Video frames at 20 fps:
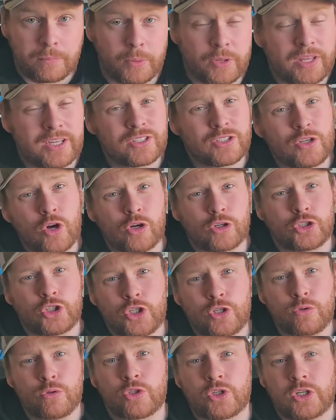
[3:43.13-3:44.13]
But there's not
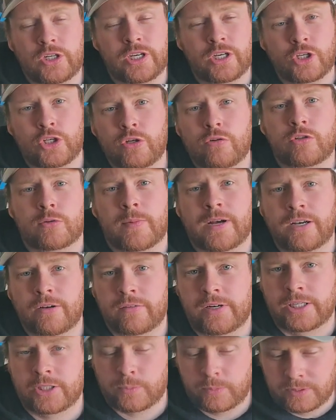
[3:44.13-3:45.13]
usually a huge
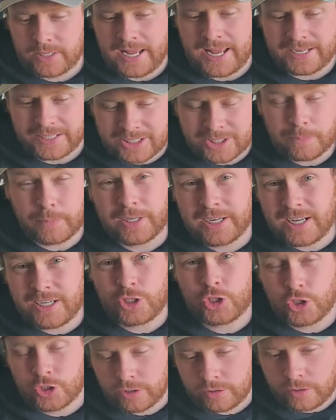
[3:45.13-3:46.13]
amount of
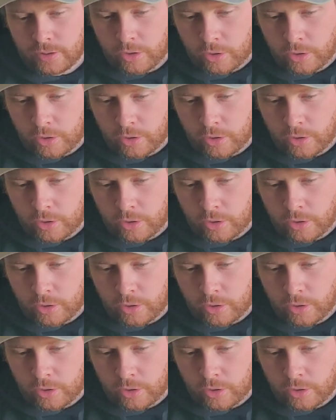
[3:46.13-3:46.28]
explanation